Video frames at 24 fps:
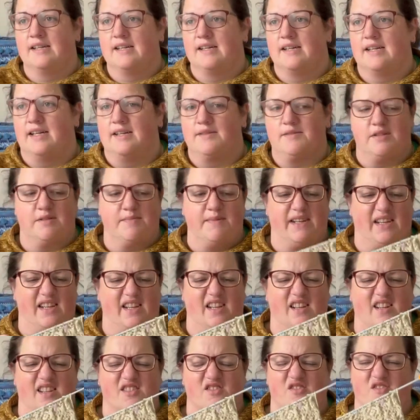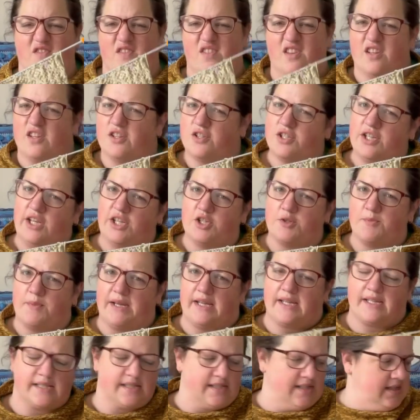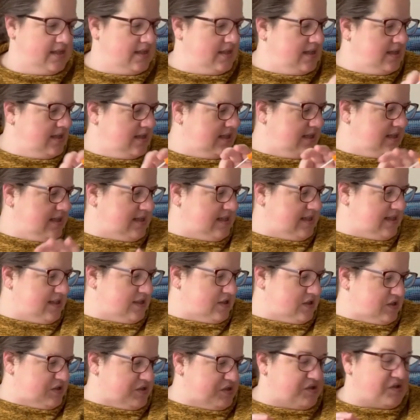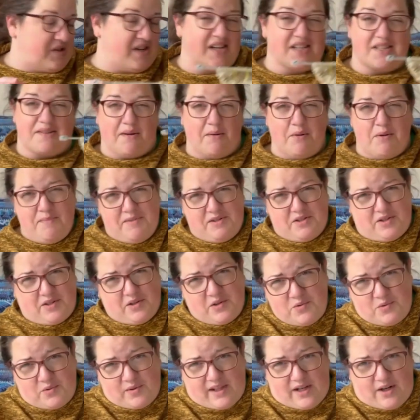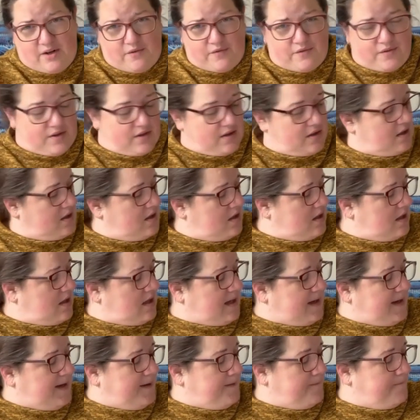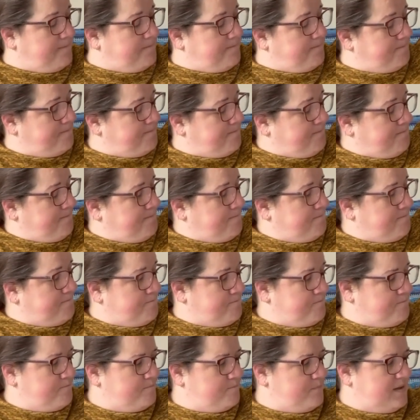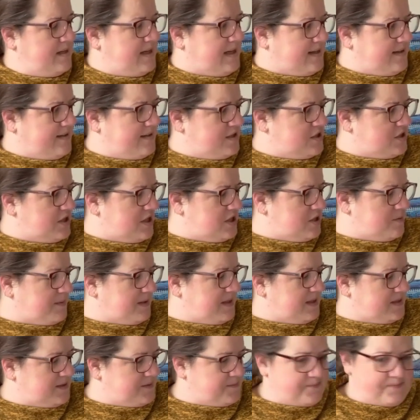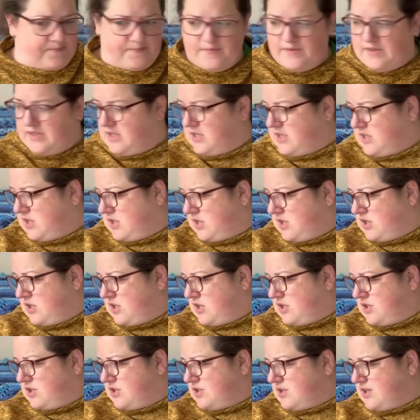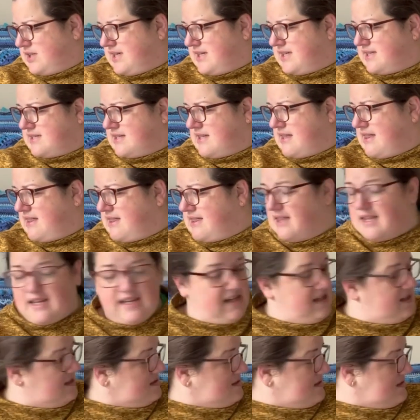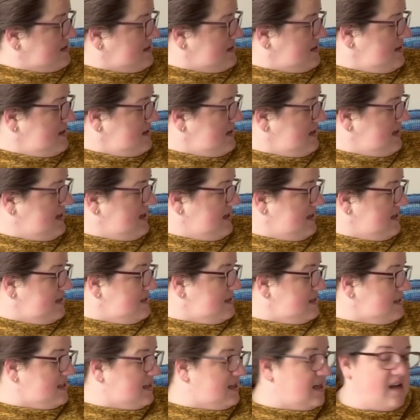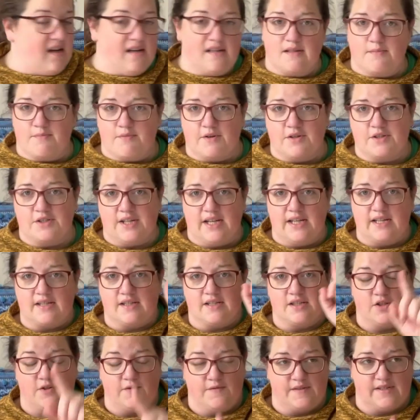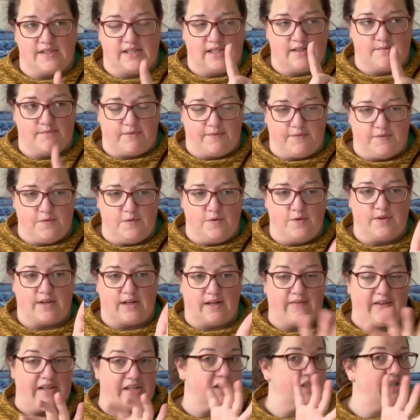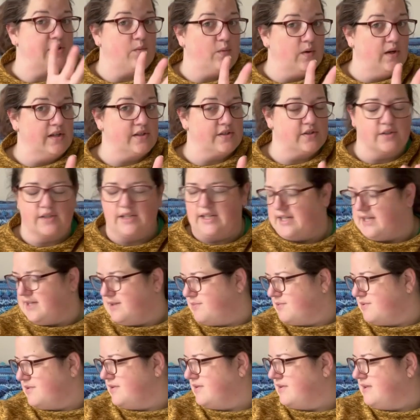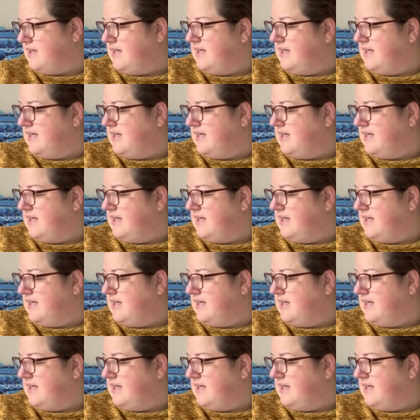So it's making a nice sort of change of pace to knit on straights. I won't be doing it all that often, but yeah, nice change of pace. So that's that. And the other project that you've seen before that I've actually worked on in April